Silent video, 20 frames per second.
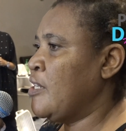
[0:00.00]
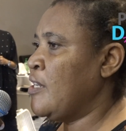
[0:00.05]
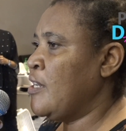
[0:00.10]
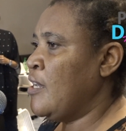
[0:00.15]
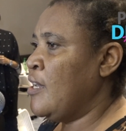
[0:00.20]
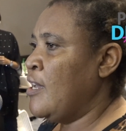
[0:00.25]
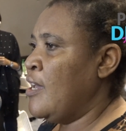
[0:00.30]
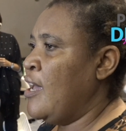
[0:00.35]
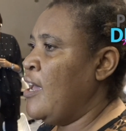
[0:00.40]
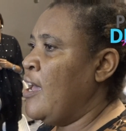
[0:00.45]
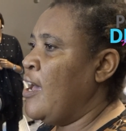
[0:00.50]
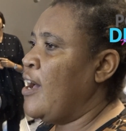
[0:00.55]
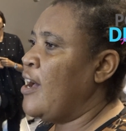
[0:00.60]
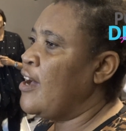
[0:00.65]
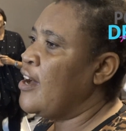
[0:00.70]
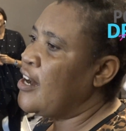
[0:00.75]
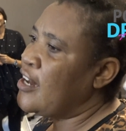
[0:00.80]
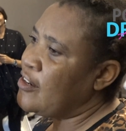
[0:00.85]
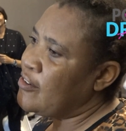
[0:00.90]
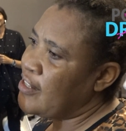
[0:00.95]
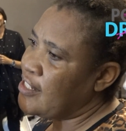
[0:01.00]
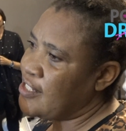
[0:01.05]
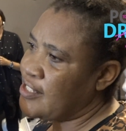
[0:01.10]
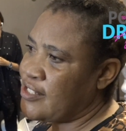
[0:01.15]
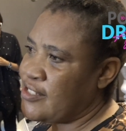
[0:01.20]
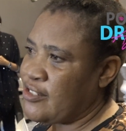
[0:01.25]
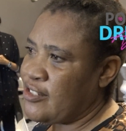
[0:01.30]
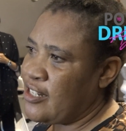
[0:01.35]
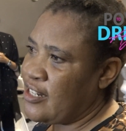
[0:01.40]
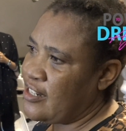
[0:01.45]
Oh. I
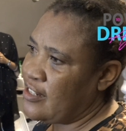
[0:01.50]
always told